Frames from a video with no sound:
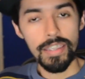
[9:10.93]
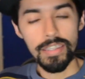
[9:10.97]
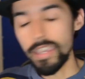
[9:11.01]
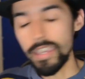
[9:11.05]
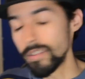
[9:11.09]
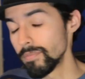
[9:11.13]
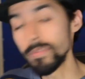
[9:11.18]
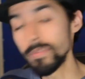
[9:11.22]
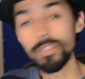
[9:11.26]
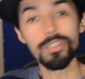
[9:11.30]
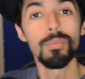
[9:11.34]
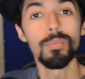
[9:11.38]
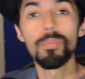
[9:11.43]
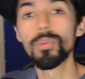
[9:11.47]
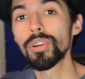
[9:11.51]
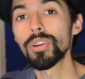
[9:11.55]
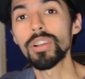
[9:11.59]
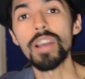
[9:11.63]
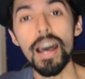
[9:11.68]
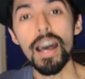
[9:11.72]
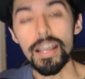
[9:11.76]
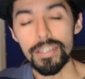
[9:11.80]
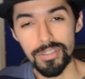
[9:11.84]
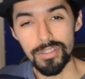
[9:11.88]
Give me some more
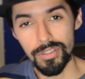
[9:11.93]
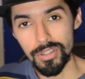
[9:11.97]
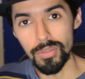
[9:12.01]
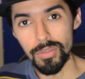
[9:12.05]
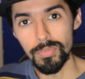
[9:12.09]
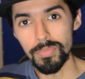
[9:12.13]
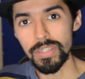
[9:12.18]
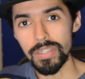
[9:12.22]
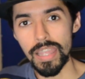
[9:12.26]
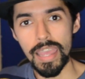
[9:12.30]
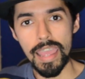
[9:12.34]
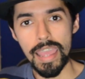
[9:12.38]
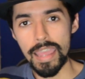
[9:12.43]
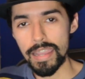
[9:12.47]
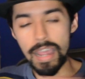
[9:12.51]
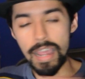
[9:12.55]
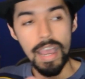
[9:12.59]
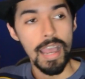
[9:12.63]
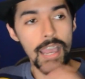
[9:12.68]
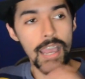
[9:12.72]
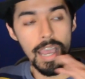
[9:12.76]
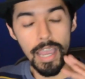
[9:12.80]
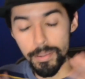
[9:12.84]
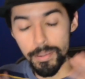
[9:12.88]
costumes, and
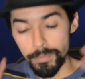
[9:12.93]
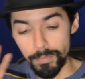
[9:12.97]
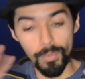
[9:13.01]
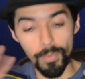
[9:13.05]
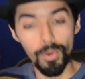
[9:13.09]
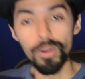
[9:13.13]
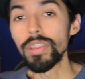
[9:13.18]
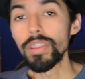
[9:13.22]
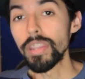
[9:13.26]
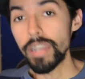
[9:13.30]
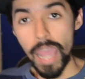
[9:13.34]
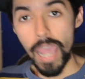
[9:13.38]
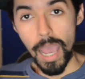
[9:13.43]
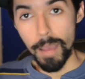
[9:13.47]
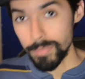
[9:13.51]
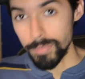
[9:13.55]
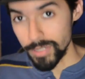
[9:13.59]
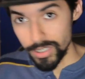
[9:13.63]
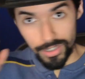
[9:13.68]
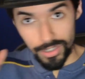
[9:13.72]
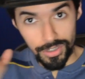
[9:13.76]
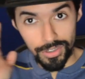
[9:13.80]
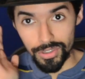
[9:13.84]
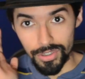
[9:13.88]
I'm more than
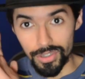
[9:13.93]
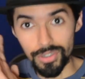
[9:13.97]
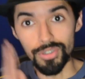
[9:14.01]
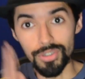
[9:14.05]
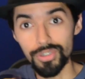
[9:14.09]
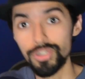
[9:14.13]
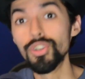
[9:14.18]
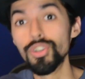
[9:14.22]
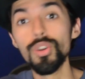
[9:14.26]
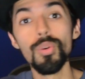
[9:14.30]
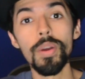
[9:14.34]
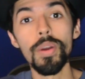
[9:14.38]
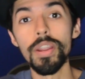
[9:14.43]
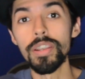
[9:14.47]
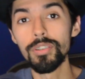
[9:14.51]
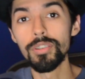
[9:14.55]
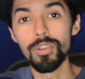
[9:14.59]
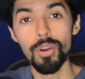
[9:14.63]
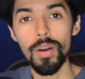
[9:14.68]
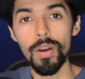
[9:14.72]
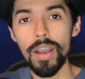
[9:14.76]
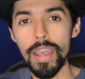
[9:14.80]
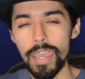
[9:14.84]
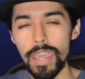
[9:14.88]
happy. Just do it.
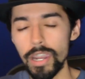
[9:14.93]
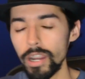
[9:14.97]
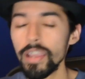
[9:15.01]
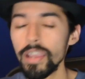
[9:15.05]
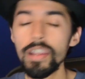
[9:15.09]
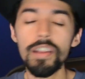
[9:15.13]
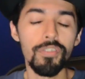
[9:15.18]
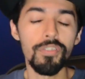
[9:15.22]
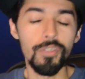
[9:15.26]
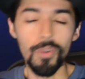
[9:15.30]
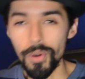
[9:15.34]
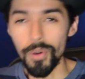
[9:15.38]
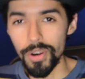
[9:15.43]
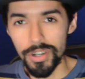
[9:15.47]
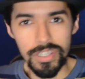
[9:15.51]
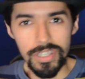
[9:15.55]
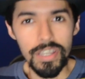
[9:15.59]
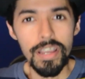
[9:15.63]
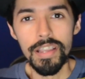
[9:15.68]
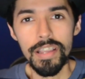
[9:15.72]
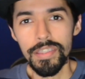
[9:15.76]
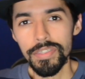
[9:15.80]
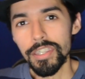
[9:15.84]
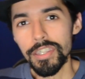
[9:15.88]
Go ahead. And of course,
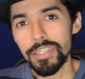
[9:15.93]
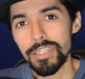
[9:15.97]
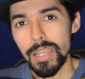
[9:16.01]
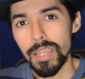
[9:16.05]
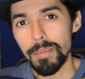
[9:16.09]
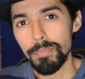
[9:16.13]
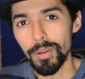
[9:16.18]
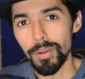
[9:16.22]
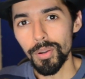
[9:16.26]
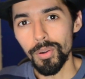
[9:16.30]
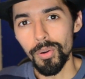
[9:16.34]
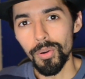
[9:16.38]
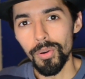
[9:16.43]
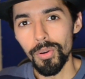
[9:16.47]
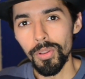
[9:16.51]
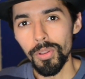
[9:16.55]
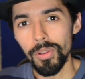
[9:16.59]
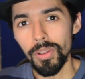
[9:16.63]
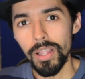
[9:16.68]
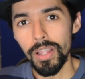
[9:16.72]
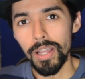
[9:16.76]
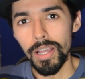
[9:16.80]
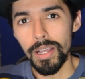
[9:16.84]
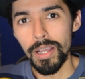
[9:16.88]
the
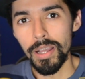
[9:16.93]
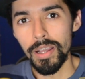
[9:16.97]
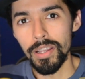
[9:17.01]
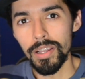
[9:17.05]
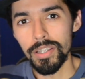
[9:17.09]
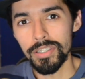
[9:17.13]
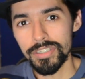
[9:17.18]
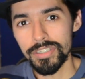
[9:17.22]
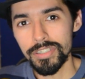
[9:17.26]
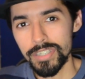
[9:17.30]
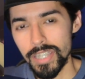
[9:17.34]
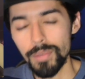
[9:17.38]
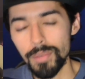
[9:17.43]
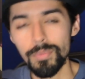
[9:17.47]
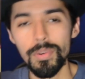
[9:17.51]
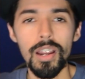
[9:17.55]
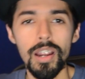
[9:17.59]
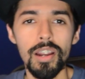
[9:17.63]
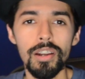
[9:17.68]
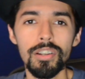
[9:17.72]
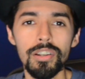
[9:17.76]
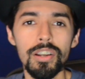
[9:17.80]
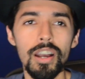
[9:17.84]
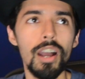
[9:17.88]
typical
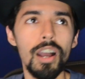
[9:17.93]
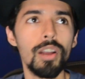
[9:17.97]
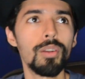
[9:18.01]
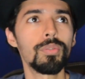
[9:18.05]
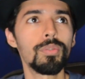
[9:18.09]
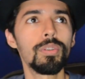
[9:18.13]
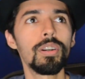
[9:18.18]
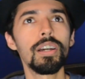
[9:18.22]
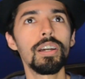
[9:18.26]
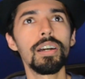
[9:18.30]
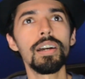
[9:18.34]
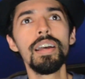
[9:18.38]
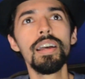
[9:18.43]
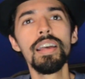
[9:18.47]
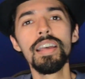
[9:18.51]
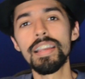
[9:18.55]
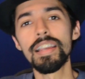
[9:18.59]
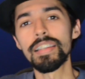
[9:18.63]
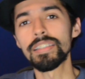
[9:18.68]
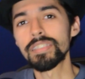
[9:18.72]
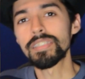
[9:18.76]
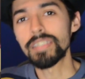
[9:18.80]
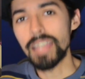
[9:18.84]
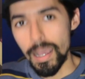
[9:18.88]
Senran Kagura
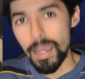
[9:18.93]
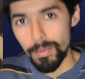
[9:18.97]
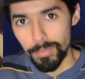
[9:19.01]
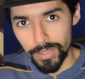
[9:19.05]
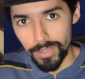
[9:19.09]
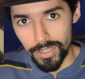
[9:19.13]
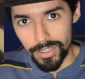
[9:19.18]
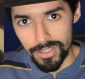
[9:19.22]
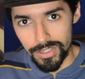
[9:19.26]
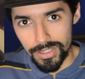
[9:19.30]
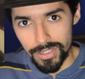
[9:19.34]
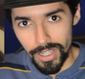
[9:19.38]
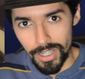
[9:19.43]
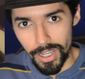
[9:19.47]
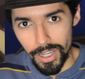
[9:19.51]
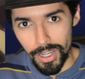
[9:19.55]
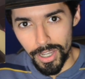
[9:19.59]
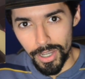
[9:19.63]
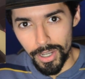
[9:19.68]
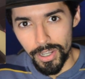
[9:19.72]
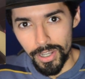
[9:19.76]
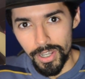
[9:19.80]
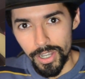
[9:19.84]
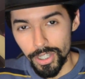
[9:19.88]
established
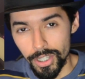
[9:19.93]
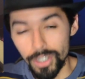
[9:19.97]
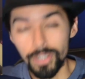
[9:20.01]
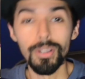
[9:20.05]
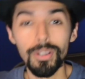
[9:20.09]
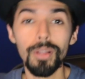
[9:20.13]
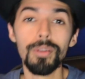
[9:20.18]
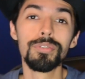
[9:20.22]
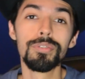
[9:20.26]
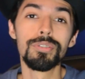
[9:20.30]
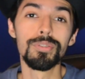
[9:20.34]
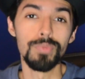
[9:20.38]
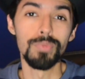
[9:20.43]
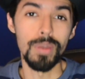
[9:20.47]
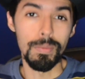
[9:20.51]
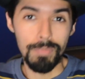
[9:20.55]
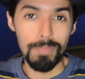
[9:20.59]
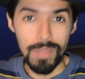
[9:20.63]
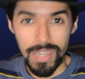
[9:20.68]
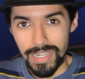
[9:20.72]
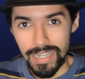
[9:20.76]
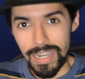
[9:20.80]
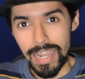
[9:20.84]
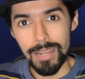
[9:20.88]
clothes
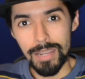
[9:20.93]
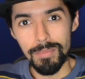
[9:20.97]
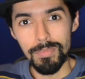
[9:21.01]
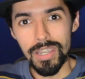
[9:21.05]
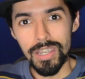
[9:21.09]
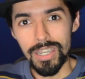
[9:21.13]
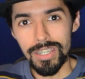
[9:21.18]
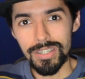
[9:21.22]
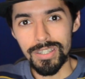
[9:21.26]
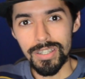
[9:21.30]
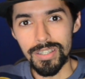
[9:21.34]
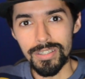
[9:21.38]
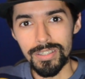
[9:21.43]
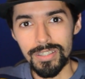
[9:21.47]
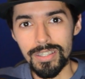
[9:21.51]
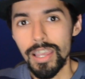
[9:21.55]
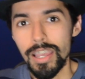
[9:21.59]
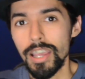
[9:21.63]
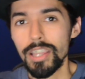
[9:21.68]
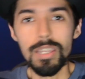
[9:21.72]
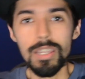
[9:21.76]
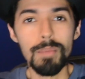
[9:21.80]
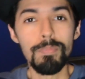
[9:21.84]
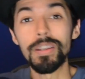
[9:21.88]
ripping animations,
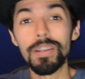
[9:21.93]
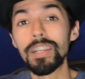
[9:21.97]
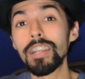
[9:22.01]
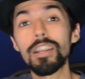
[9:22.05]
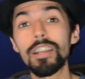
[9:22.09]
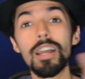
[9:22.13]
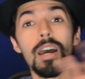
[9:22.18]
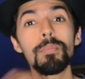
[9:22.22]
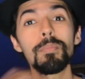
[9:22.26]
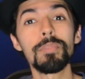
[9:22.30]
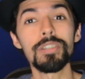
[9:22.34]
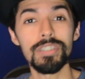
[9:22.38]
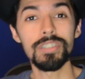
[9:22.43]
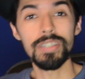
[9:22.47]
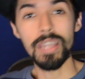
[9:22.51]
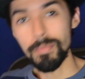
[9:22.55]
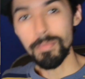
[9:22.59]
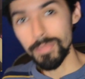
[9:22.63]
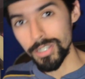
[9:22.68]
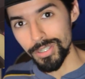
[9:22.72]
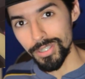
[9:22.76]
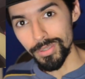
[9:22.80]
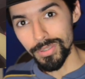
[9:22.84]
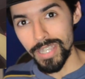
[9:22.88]
depending on how much
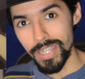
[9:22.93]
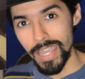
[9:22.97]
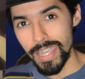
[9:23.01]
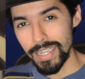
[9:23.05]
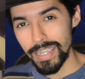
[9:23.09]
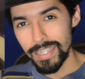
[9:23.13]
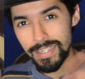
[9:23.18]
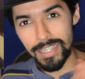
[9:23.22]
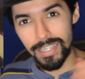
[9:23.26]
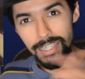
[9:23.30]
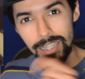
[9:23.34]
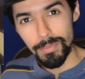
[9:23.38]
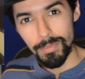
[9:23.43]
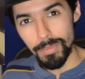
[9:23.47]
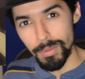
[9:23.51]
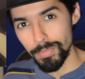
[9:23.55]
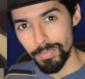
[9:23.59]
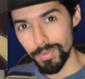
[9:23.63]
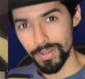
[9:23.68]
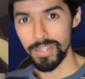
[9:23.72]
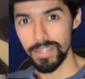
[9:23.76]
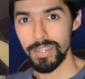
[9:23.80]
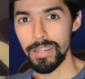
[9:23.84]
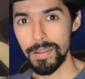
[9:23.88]
damage you take. I think that'd be
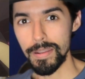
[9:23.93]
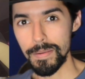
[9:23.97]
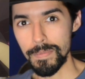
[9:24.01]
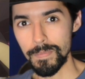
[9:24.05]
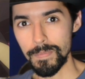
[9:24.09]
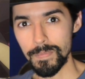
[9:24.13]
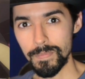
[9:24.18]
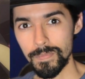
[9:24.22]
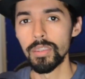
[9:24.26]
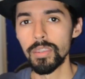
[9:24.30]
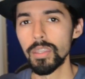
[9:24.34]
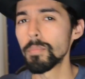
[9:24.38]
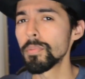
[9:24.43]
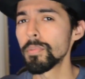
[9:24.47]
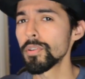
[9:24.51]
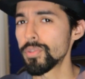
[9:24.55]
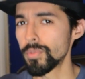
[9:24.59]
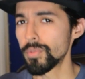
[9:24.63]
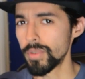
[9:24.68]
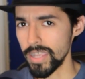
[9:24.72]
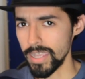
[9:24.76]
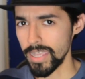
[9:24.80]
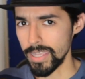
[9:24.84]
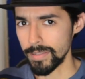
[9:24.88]
pretty good. Number
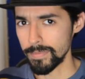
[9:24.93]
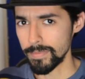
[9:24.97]
3.